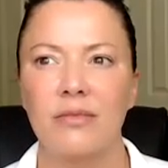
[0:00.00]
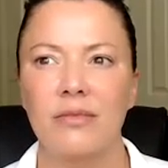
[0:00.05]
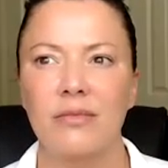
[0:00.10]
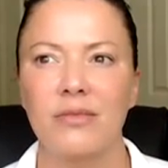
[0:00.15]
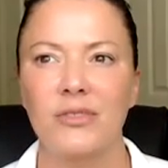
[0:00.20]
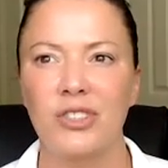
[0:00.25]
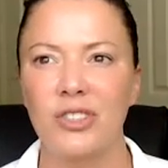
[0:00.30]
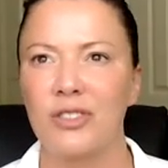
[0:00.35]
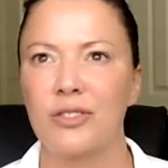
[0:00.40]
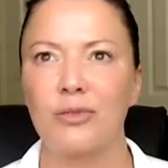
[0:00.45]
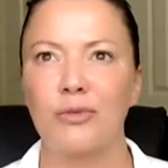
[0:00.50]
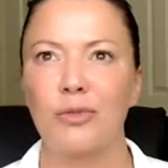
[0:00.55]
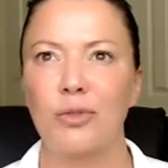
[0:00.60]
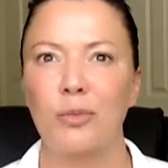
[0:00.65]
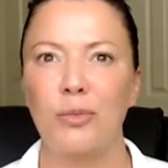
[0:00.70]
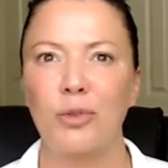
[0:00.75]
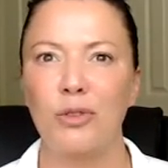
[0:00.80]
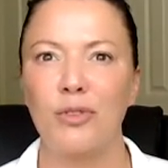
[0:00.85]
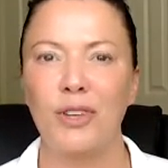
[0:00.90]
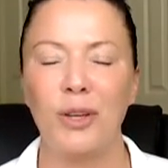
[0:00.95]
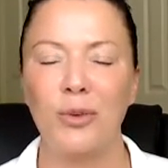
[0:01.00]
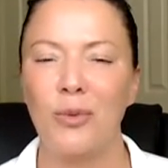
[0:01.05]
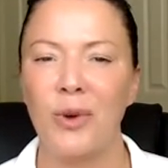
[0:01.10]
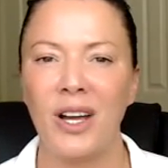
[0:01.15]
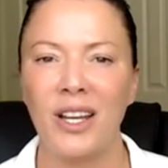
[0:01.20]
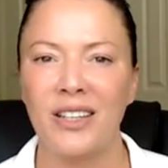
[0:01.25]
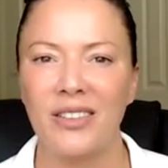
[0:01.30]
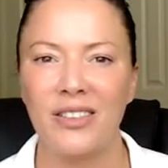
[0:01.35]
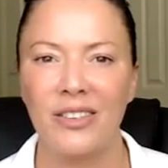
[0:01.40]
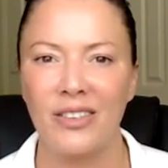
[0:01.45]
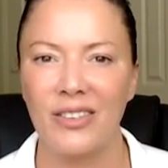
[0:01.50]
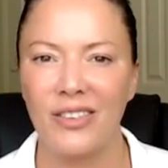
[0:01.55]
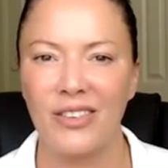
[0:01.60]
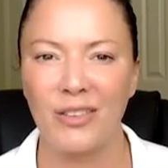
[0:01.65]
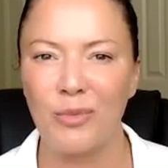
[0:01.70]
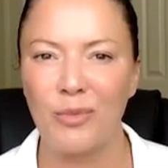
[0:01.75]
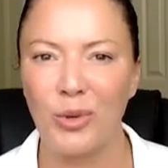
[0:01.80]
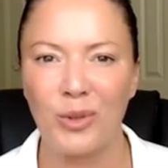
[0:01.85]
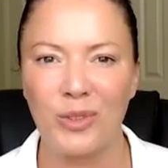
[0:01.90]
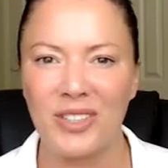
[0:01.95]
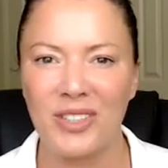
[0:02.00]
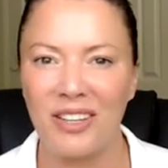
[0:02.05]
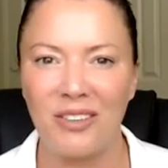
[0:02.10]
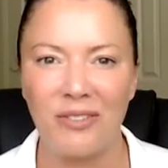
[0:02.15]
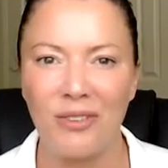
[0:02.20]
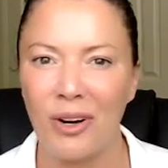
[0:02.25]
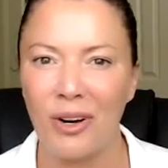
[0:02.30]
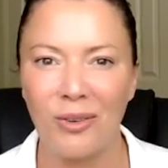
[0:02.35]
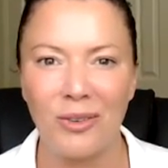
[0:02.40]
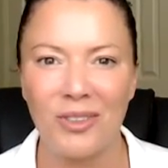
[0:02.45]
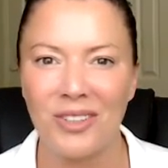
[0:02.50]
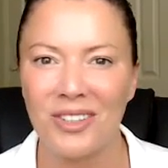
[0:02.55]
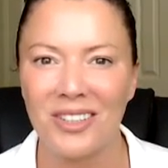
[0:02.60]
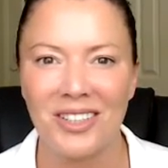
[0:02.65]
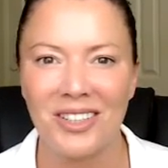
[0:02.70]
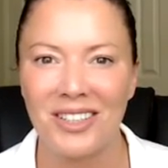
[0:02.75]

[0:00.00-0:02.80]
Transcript: just removing one small default.